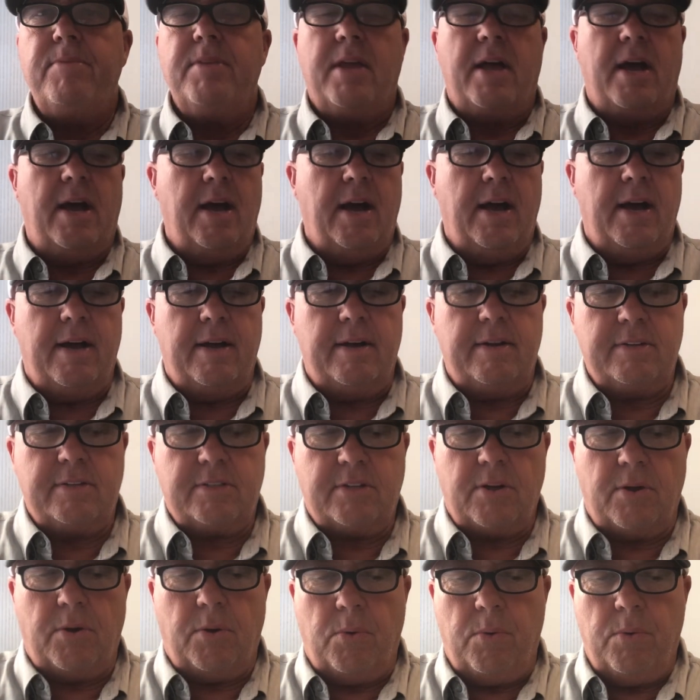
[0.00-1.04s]

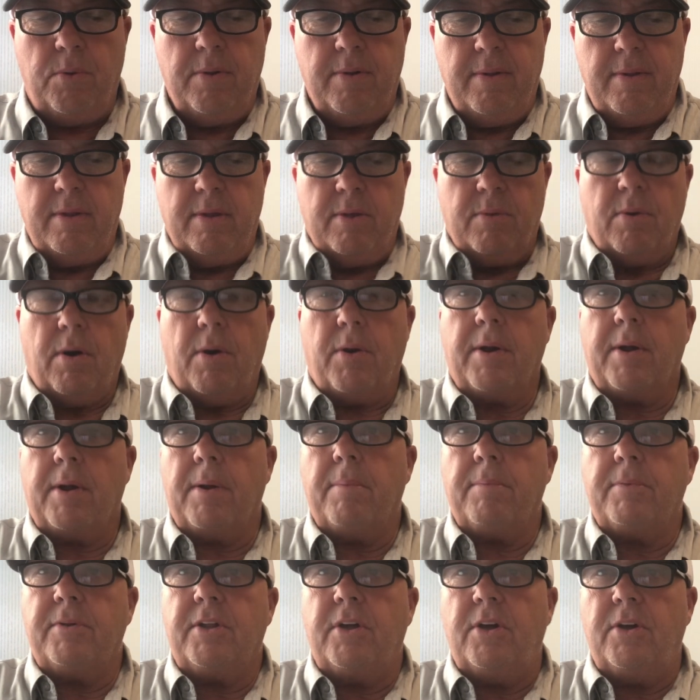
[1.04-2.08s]
So what I'm
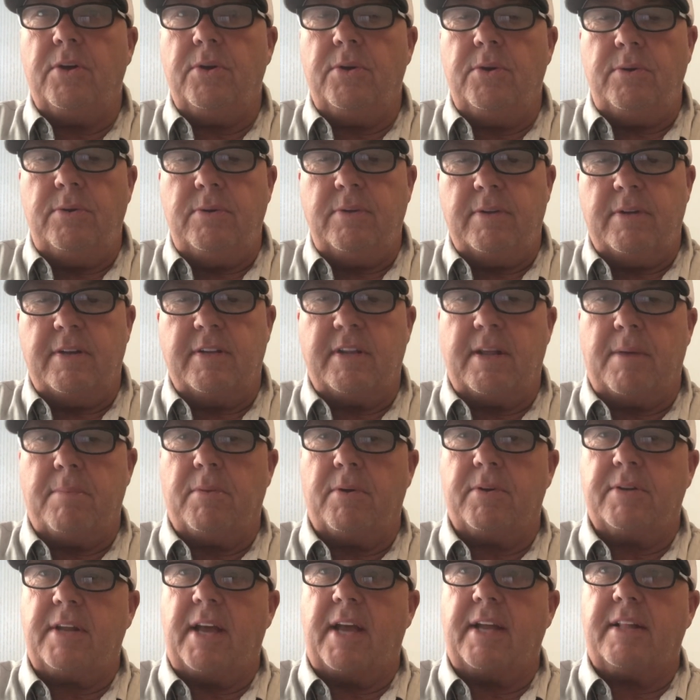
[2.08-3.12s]
going to do is I'm
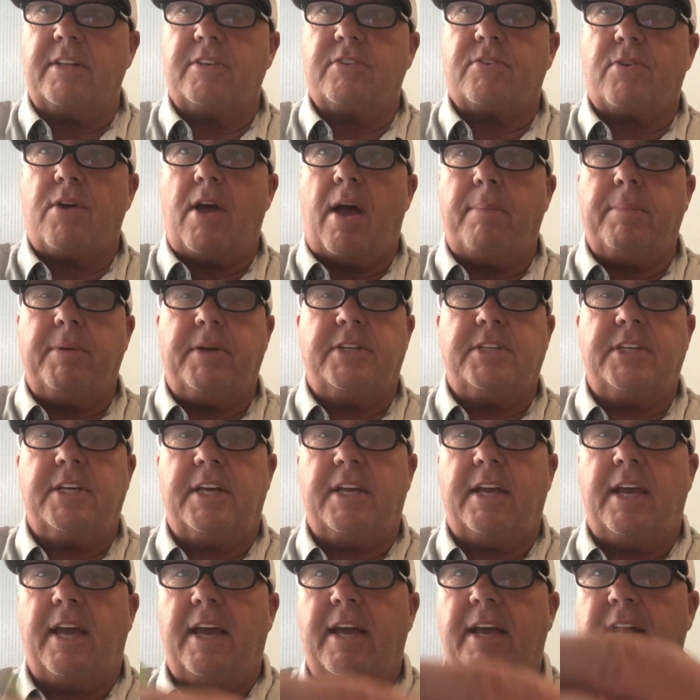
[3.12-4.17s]
going to take this crappie
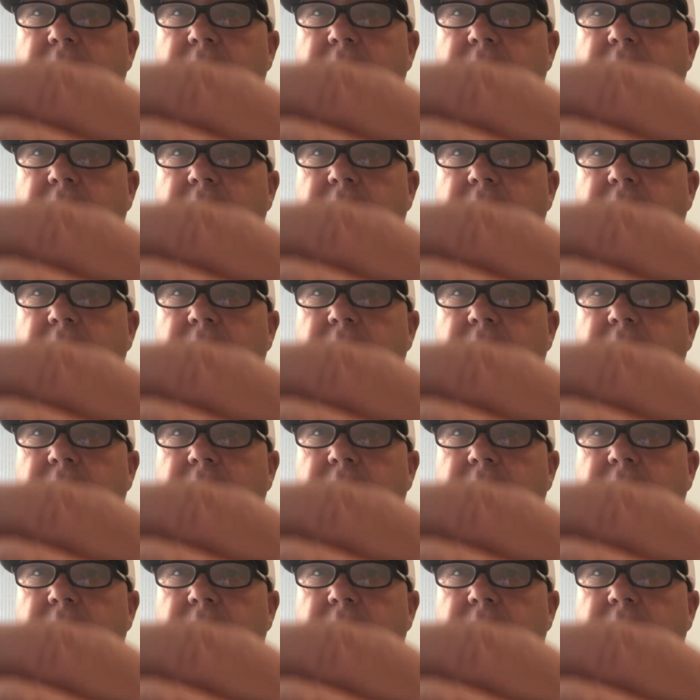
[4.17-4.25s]
jig head and